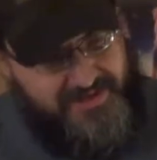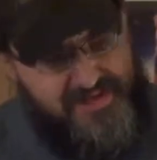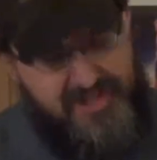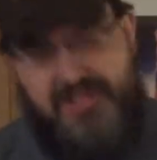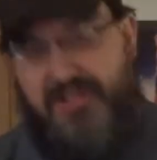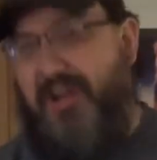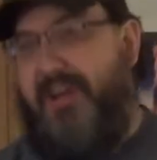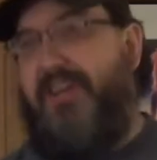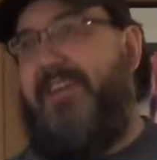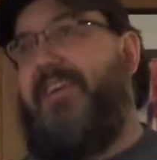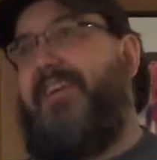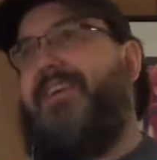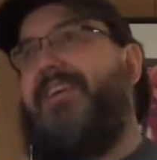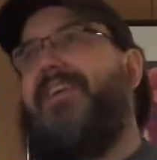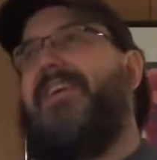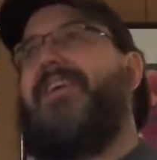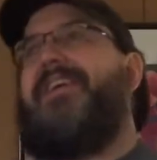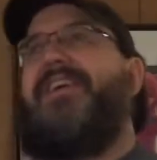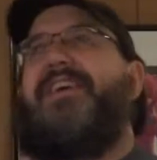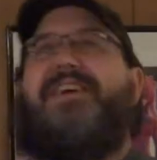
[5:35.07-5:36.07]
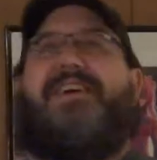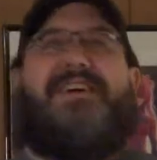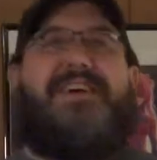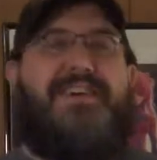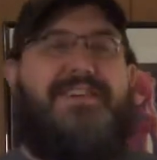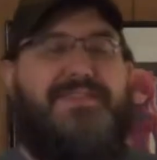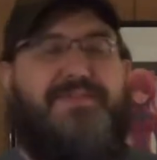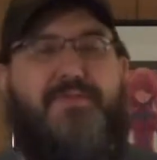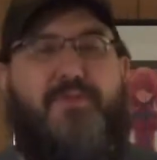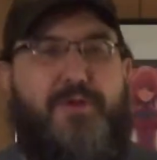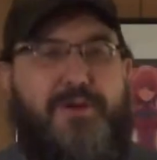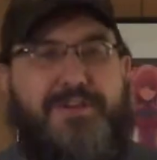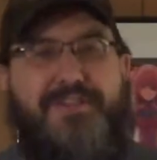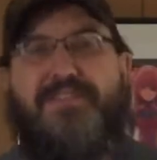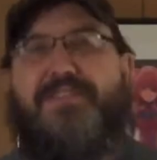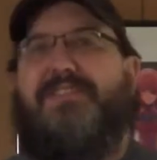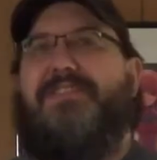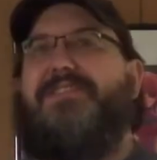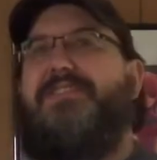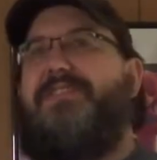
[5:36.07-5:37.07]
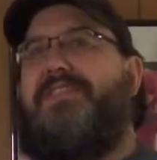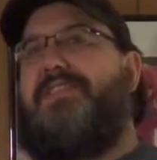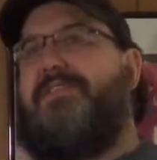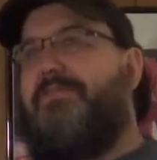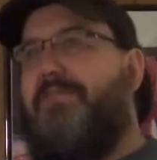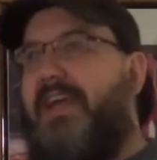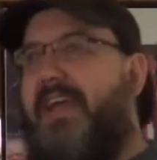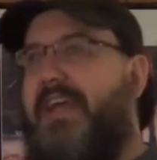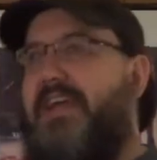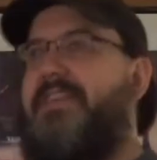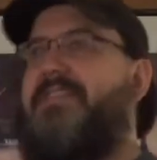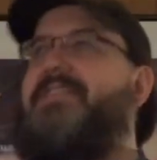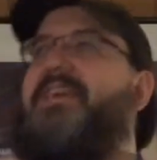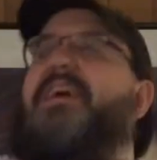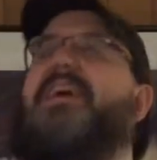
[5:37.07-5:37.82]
Chucky, his voice is great.